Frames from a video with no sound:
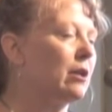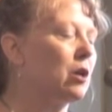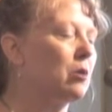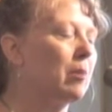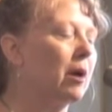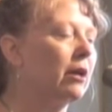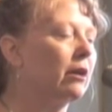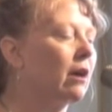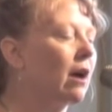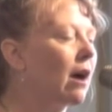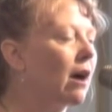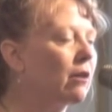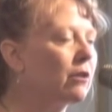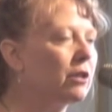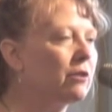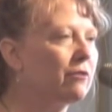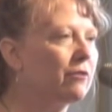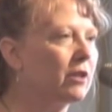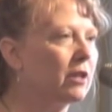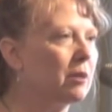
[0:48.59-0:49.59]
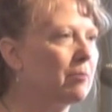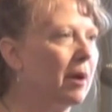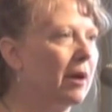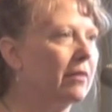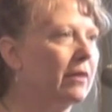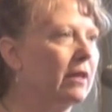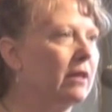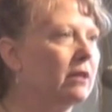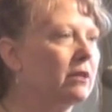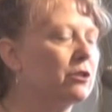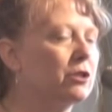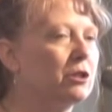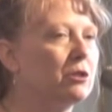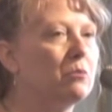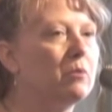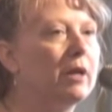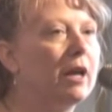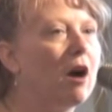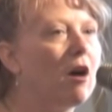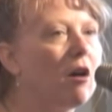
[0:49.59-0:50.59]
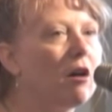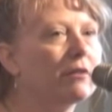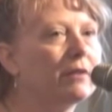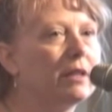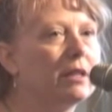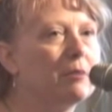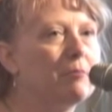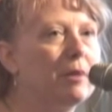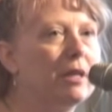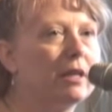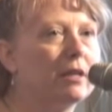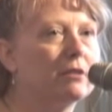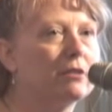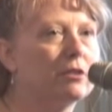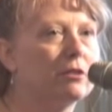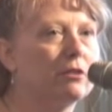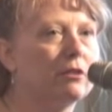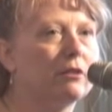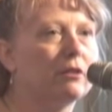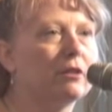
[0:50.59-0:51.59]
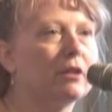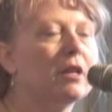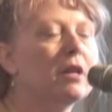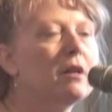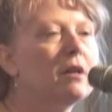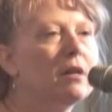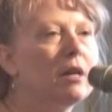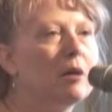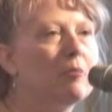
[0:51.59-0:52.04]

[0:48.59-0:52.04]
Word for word: and no matter how you feel about the issue, we all need to be concerned